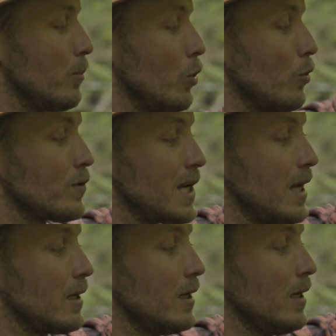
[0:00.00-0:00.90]
move
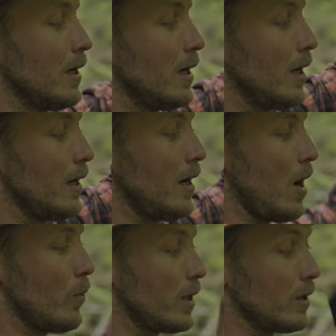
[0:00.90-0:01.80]
slightly, and
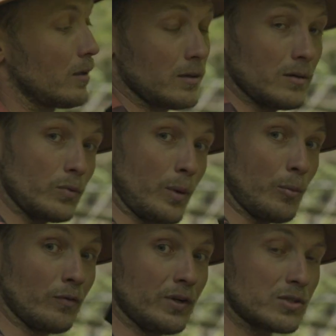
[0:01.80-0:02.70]
now we can
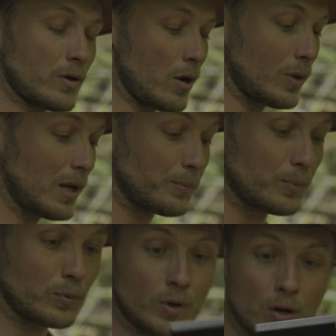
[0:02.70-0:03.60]
remove this ground
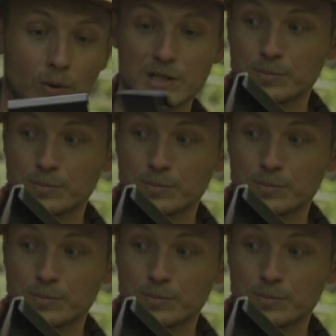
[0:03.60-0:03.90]
glass